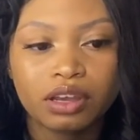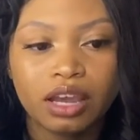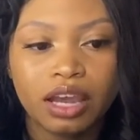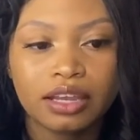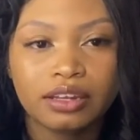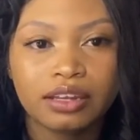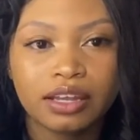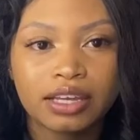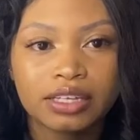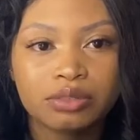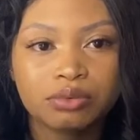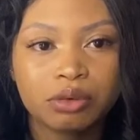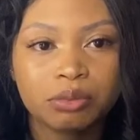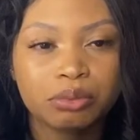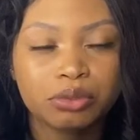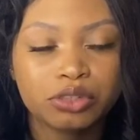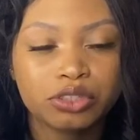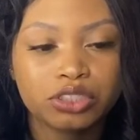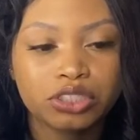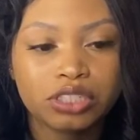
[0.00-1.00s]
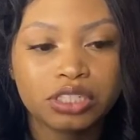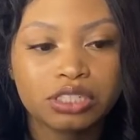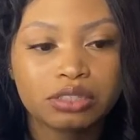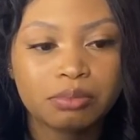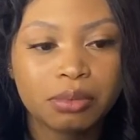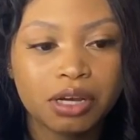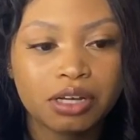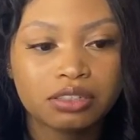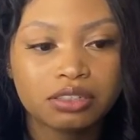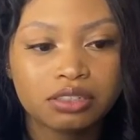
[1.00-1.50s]
And that's what pushed this
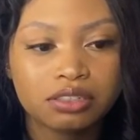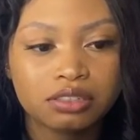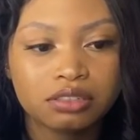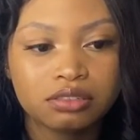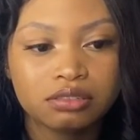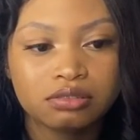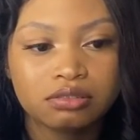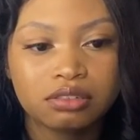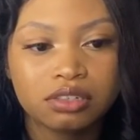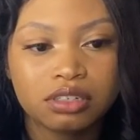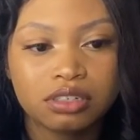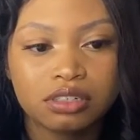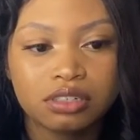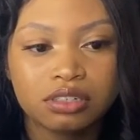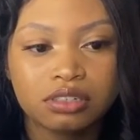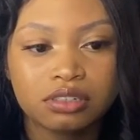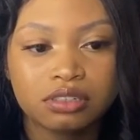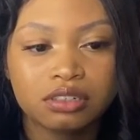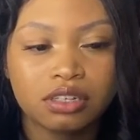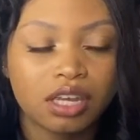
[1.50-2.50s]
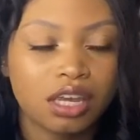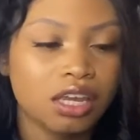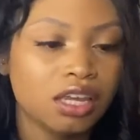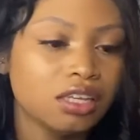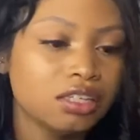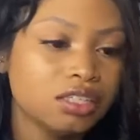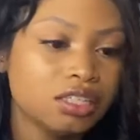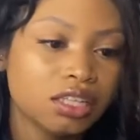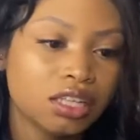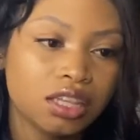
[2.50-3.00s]
person
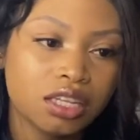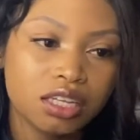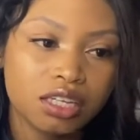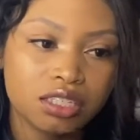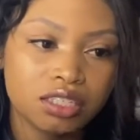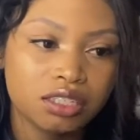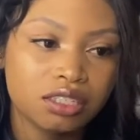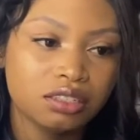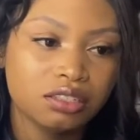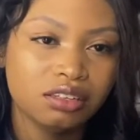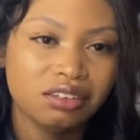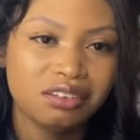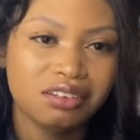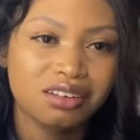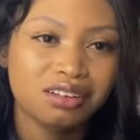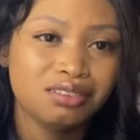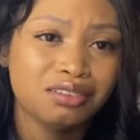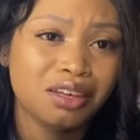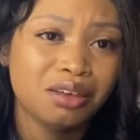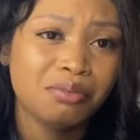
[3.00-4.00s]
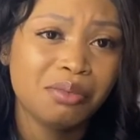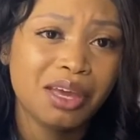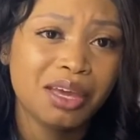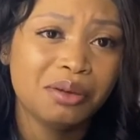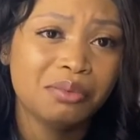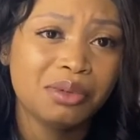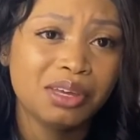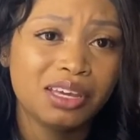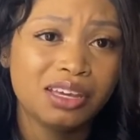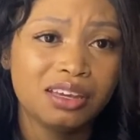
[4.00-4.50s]
into this, you know, it may
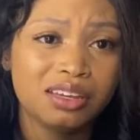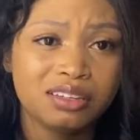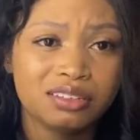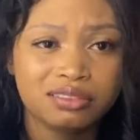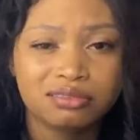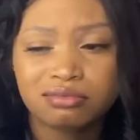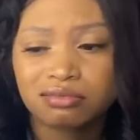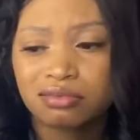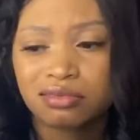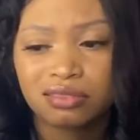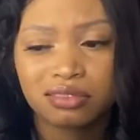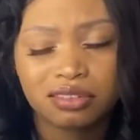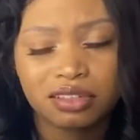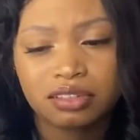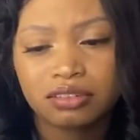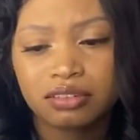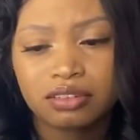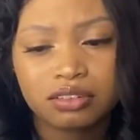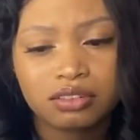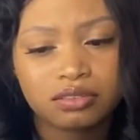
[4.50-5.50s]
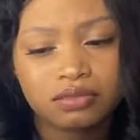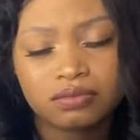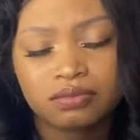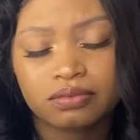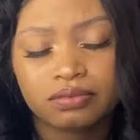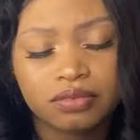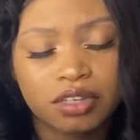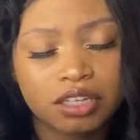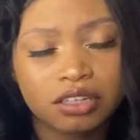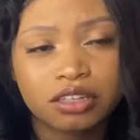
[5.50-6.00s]
be
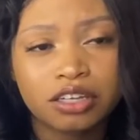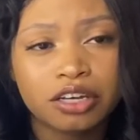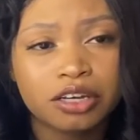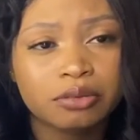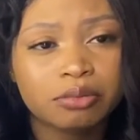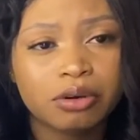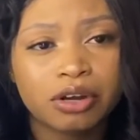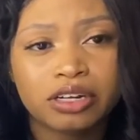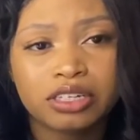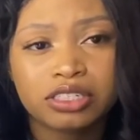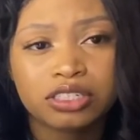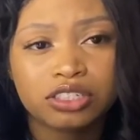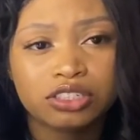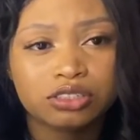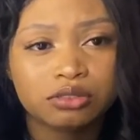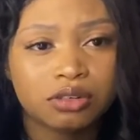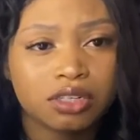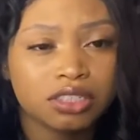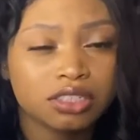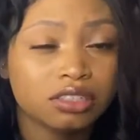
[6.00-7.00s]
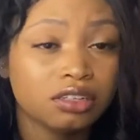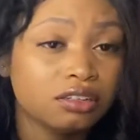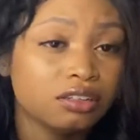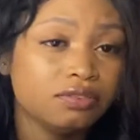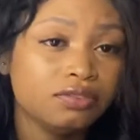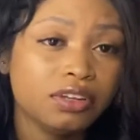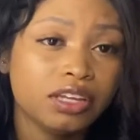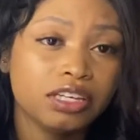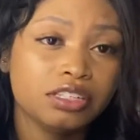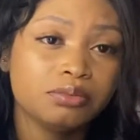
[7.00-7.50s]
a third party situation of the
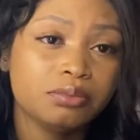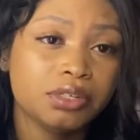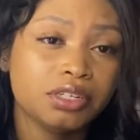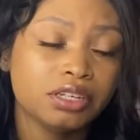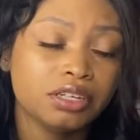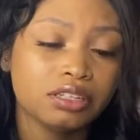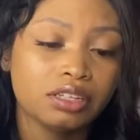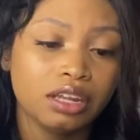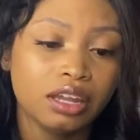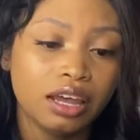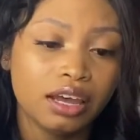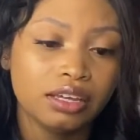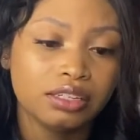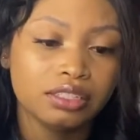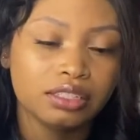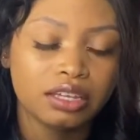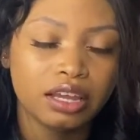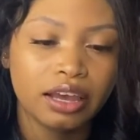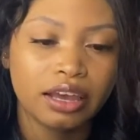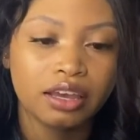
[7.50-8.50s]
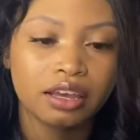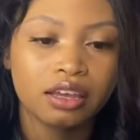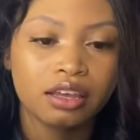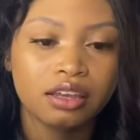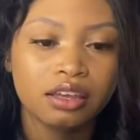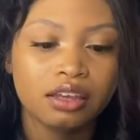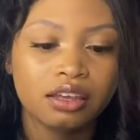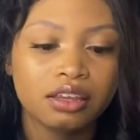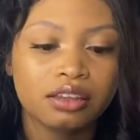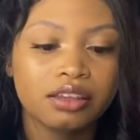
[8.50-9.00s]
flesh, but nonetheless, like,
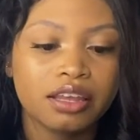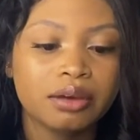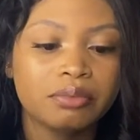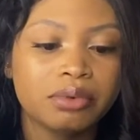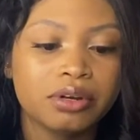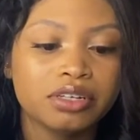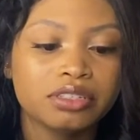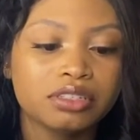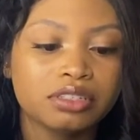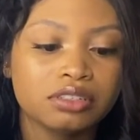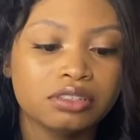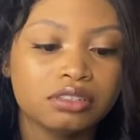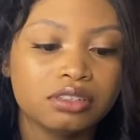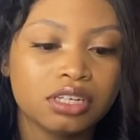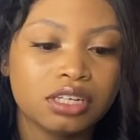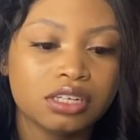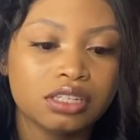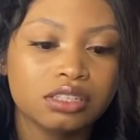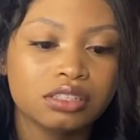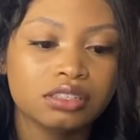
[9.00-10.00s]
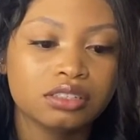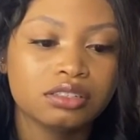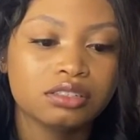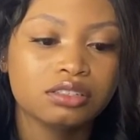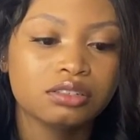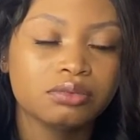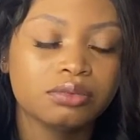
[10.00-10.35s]
that person needed to